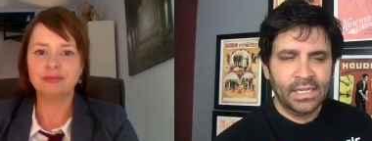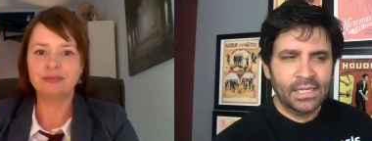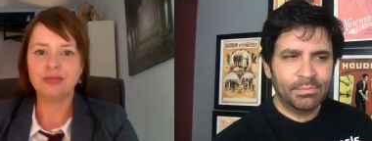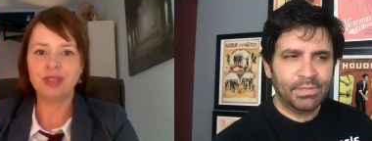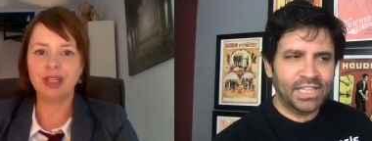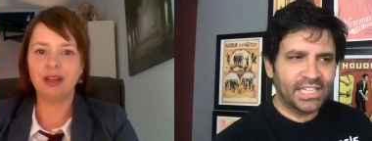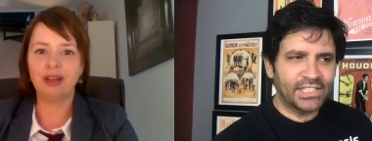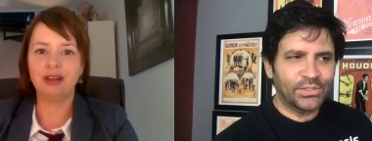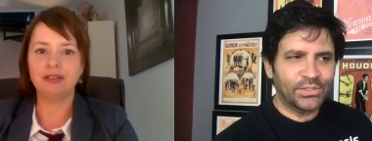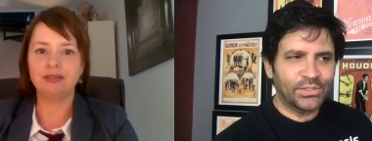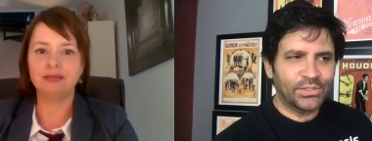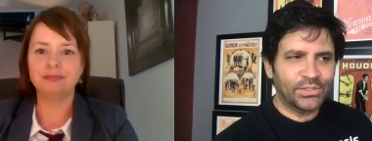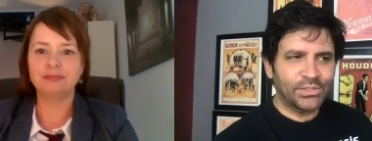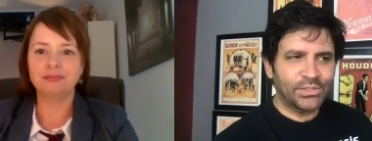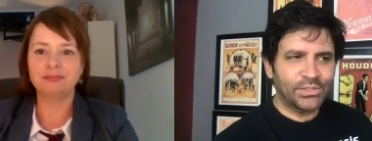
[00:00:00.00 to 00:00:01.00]
Speaker 1: But that's the
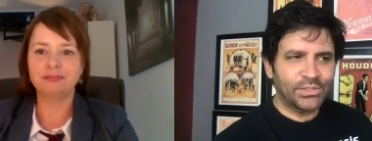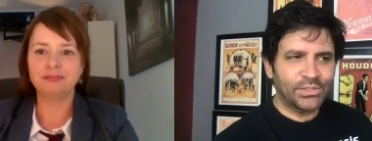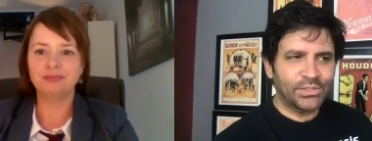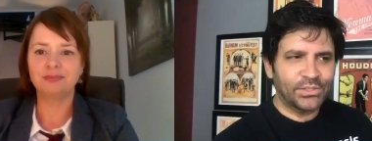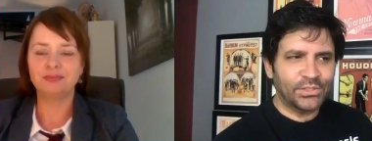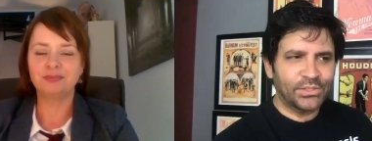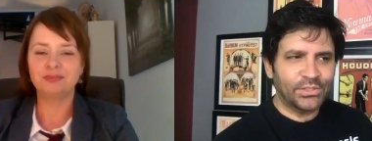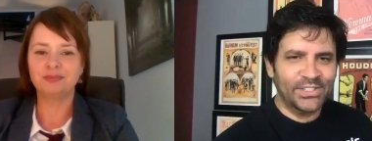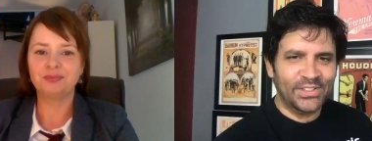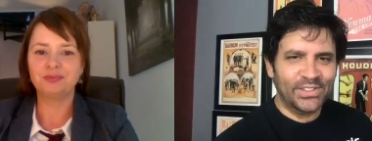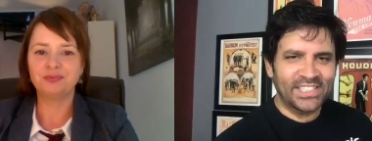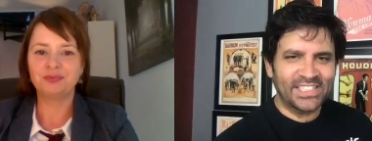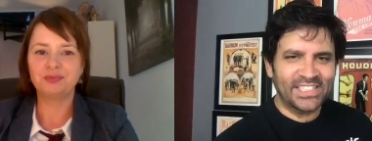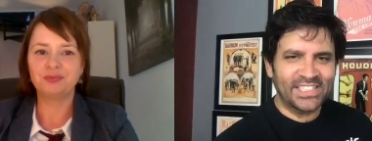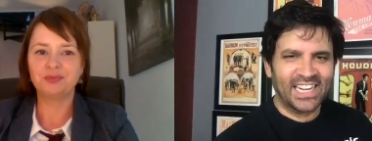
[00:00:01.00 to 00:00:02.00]
way I prefer to
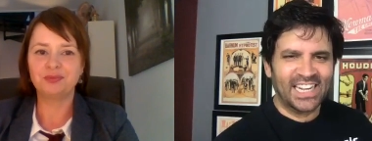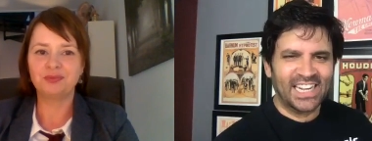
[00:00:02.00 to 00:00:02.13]
do things.